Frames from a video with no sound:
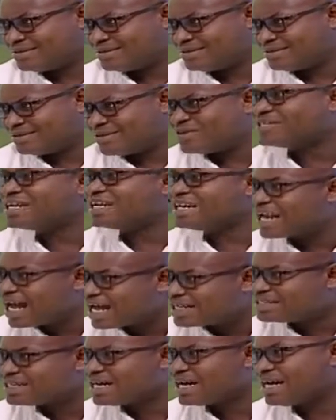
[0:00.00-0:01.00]
on the
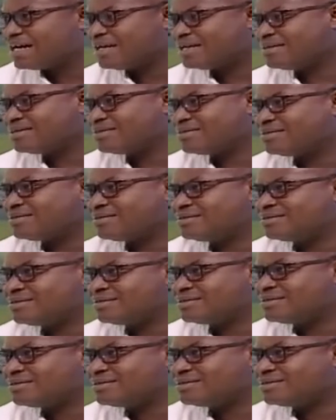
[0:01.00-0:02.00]
larger
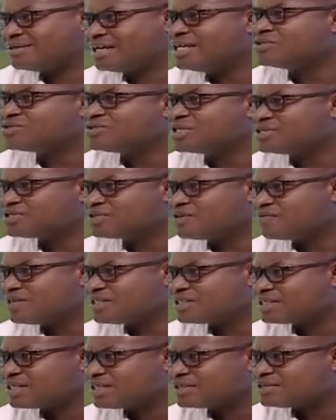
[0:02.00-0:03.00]
interest of
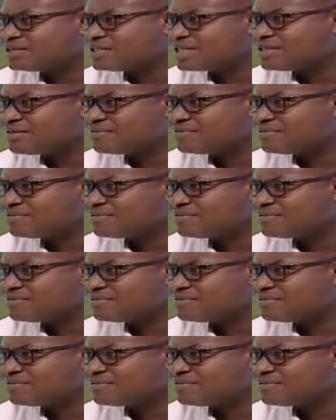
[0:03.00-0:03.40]
this country.